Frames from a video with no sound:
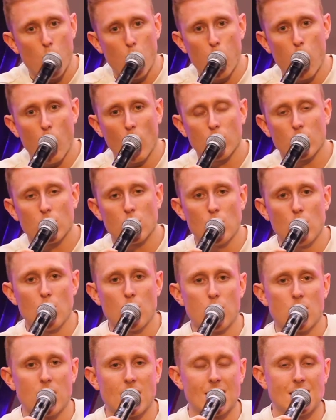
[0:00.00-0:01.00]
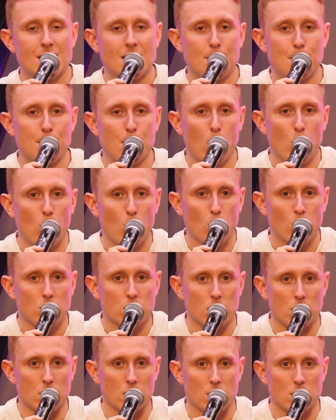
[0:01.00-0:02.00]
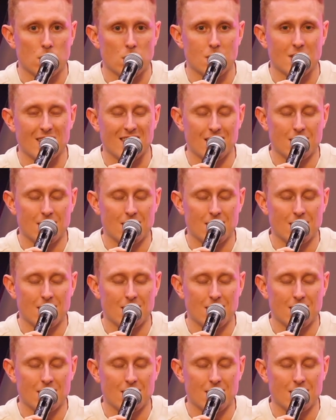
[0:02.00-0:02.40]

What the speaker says: What do you think is important to